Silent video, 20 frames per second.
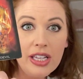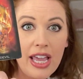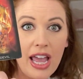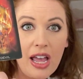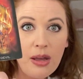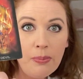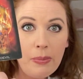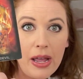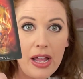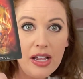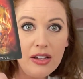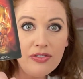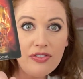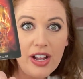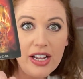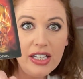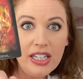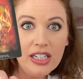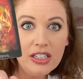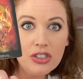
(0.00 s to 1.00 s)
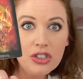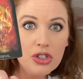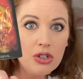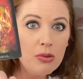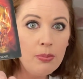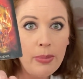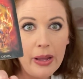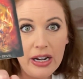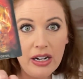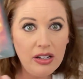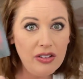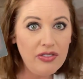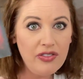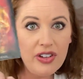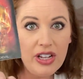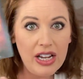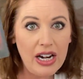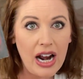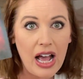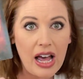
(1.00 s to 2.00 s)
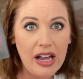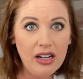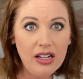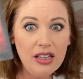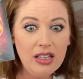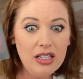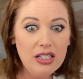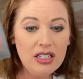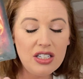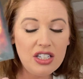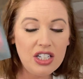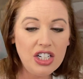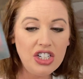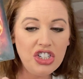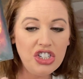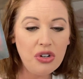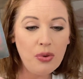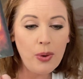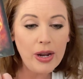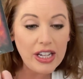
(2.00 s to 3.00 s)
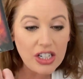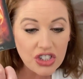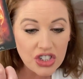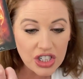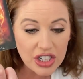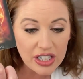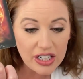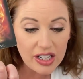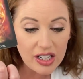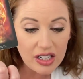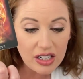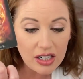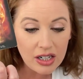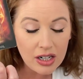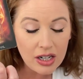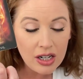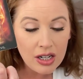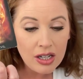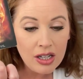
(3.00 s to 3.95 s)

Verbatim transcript: get my financial benefit out of this situation